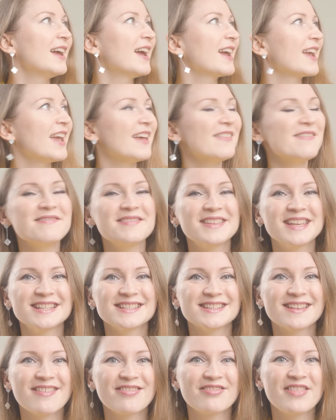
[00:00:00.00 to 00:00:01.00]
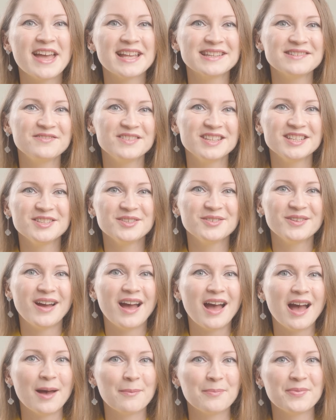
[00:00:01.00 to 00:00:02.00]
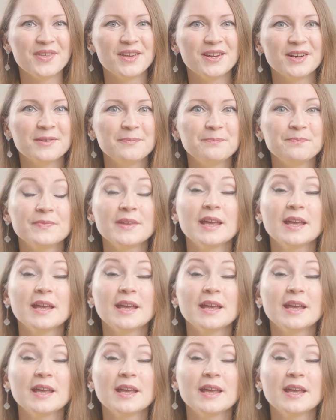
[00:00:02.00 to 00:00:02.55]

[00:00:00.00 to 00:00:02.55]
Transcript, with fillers: again, it's that video up there.